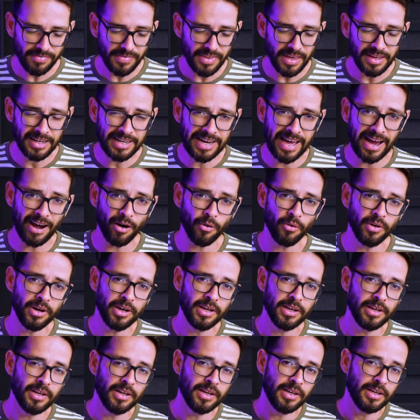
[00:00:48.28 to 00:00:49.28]
Now,
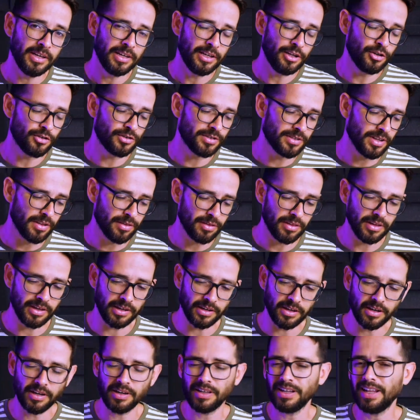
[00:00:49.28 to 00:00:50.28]
here's the thing.
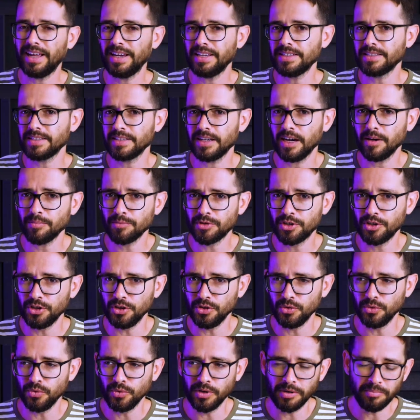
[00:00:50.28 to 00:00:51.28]
Clients come to
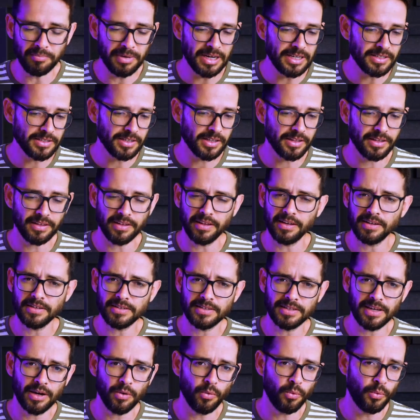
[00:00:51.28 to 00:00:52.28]
you and basically they
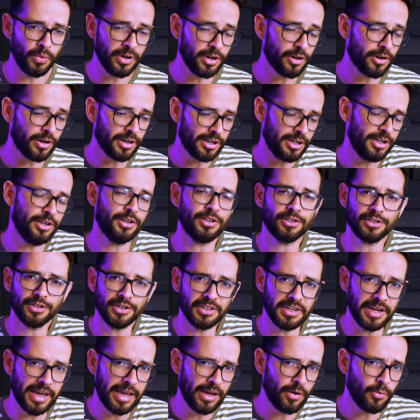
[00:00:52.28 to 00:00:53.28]
say, we are here
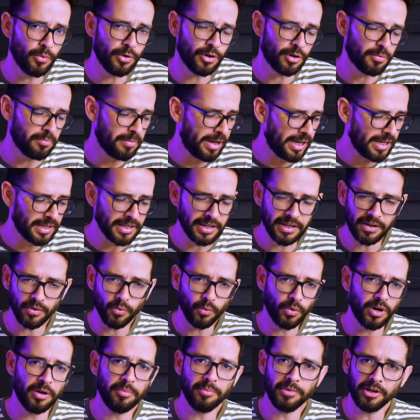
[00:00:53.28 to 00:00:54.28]
today, we're making
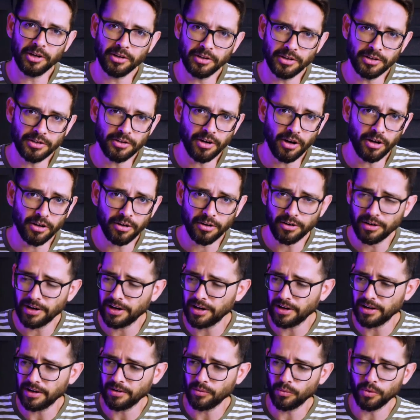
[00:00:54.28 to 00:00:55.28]
$1 million,
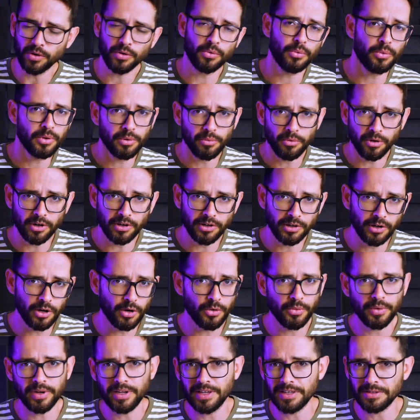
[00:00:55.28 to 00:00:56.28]
and where we want to
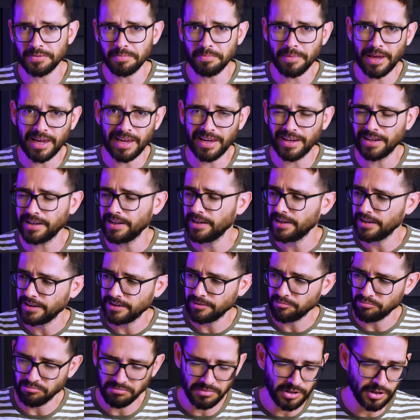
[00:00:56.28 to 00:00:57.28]
go is make,
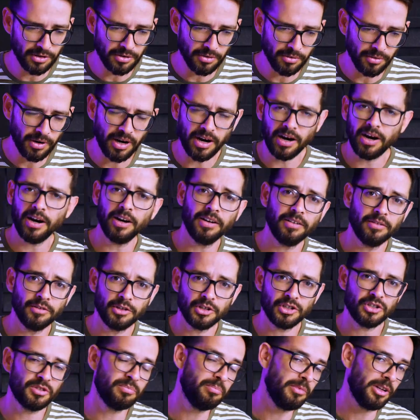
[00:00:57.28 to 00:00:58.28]

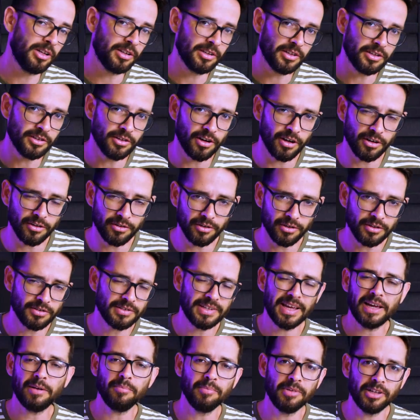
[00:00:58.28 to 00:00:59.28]
$100 million or
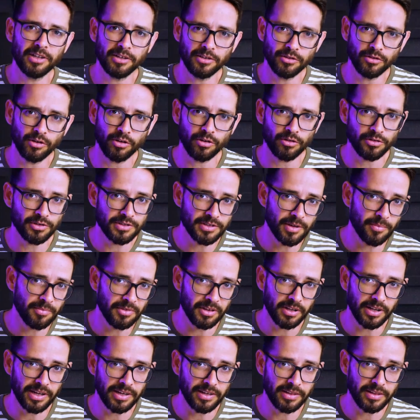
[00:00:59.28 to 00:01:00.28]
$10 million or
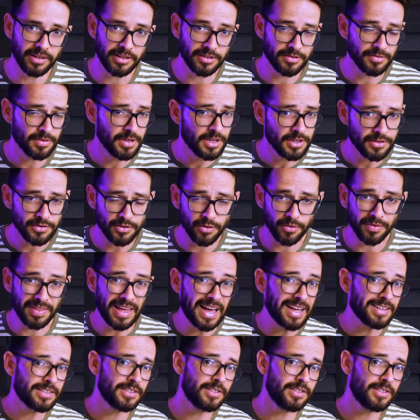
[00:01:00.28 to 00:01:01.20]
something like this. So that's